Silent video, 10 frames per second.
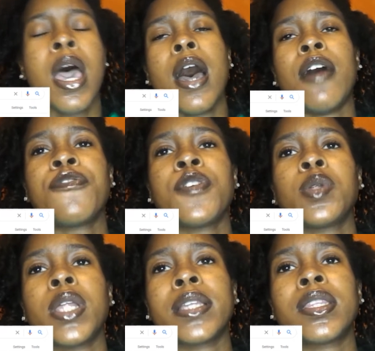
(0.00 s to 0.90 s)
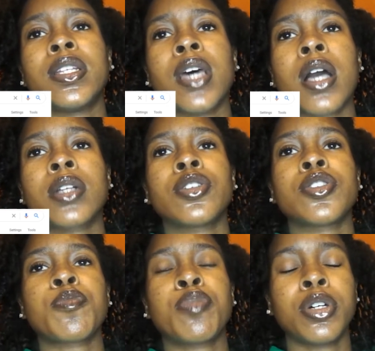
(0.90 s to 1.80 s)
I feel like the
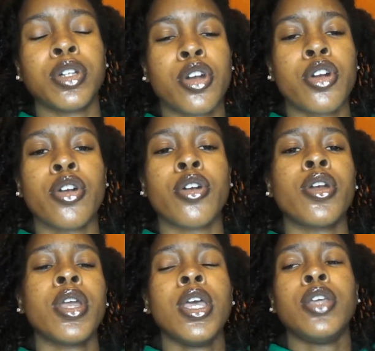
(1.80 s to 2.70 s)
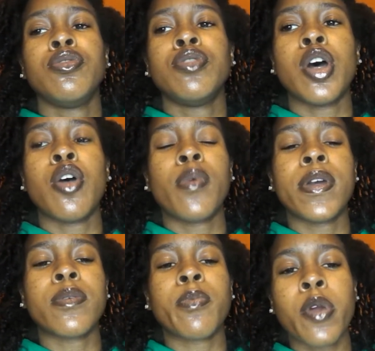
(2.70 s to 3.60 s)
doctors put her, you know,
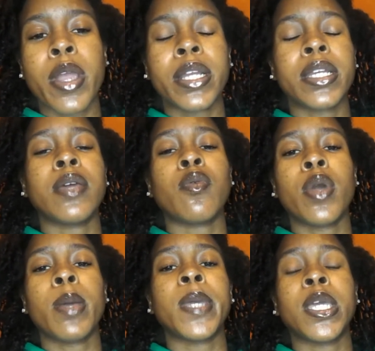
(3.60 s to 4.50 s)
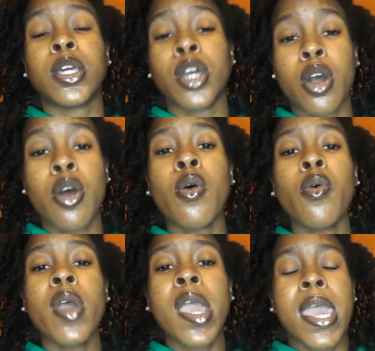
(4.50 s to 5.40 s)
where the pregnant women go
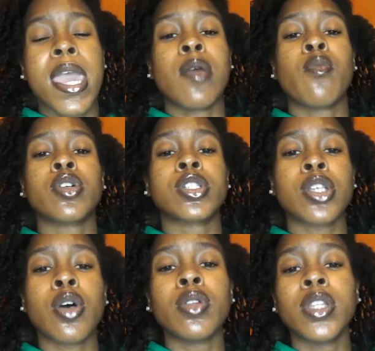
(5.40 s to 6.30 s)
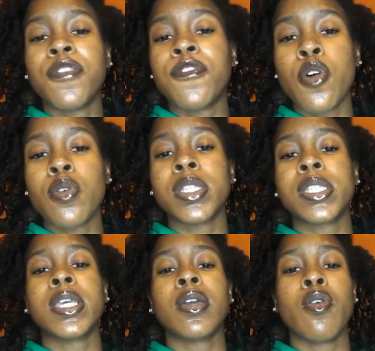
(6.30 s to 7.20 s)
and were solely
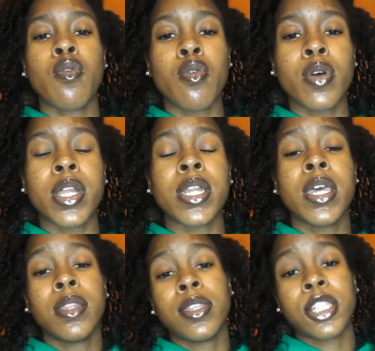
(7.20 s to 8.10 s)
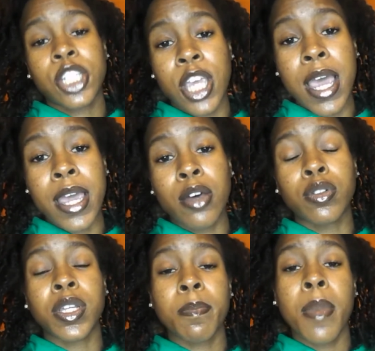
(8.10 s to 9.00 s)
focusing on the
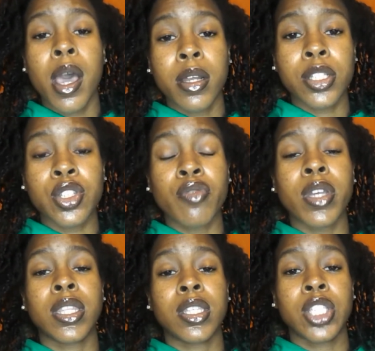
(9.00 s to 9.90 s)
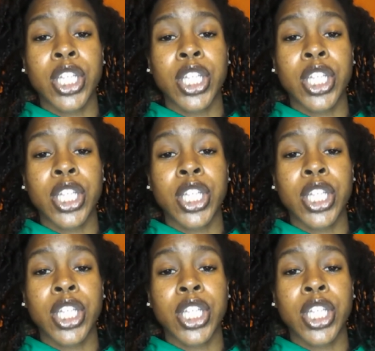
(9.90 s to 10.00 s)
child and monitoring the